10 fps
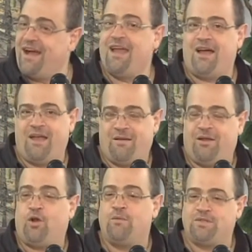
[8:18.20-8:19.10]

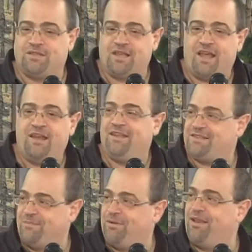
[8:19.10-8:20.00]
An armed society
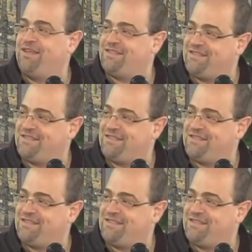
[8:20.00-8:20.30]
is a polite